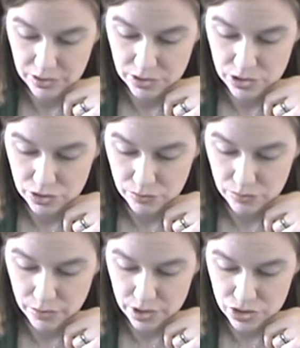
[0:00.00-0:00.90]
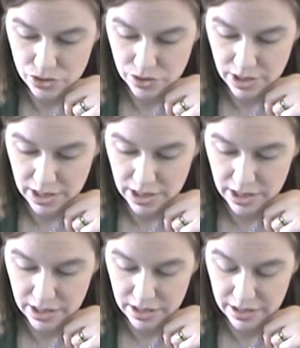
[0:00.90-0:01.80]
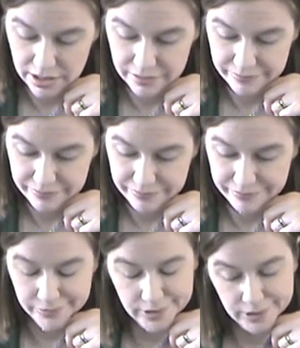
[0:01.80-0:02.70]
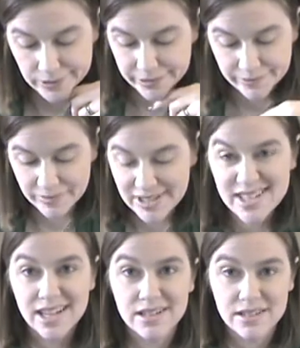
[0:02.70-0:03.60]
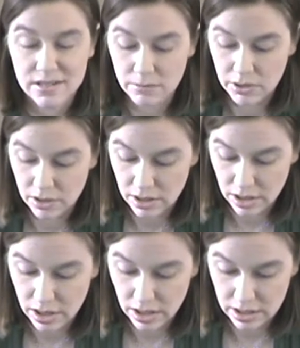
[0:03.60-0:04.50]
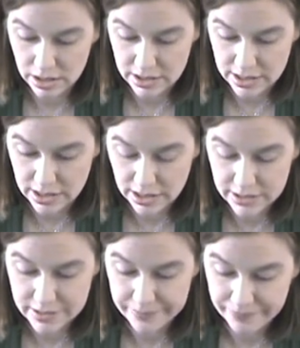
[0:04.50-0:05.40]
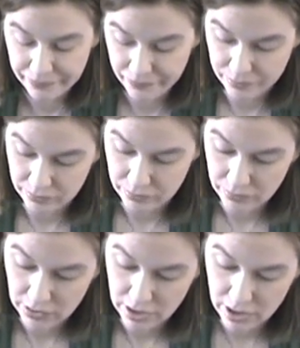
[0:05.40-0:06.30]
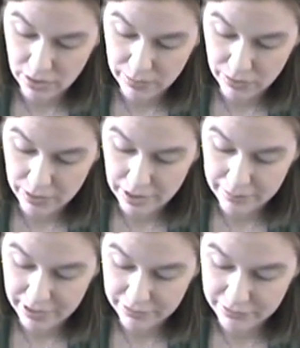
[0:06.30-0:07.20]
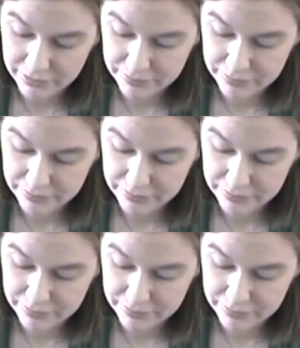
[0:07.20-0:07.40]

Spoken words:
Should we try there? No, his head doesn't belong on his legs. How about right above?